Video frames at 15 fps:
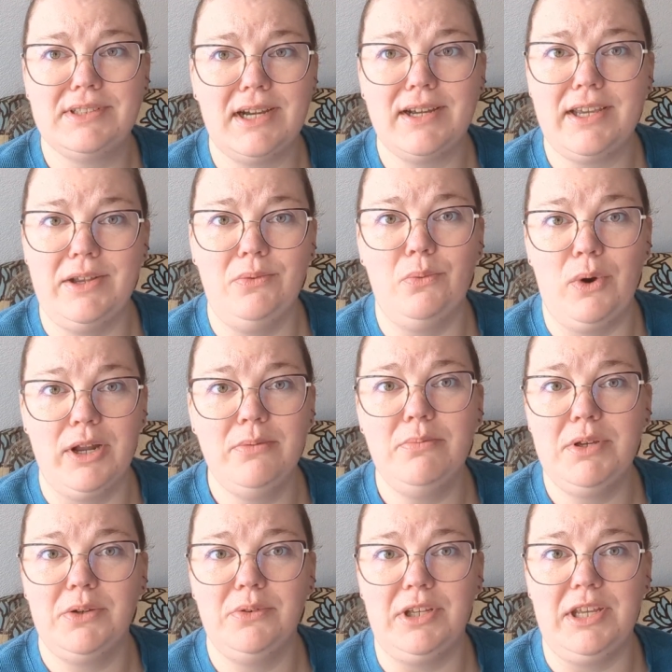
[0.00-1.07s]
stuck in one
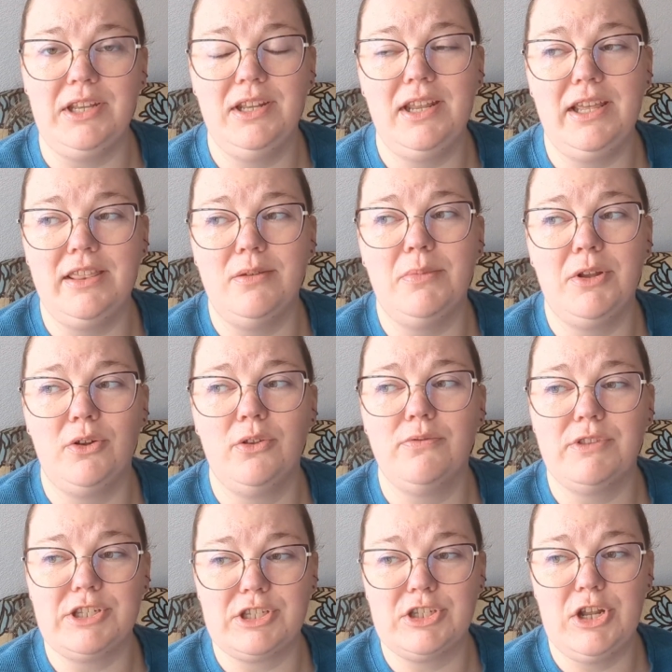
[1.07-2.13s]
building in the middle of
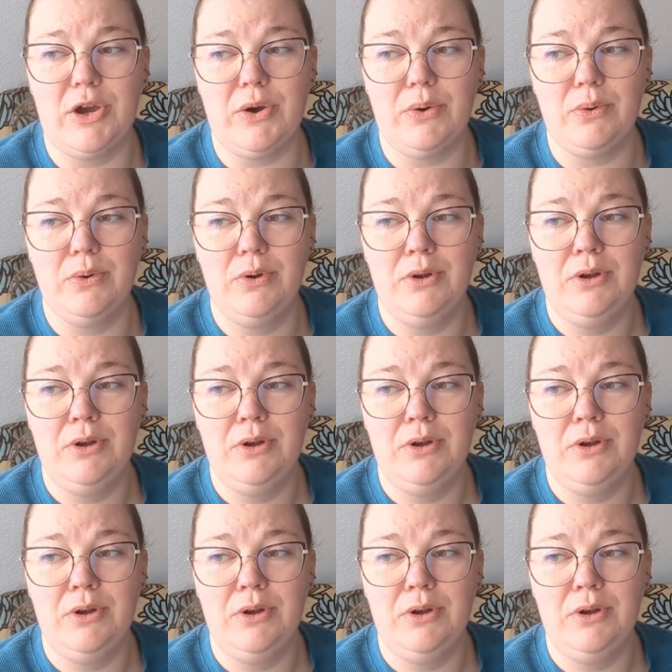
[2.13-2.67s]
the snow.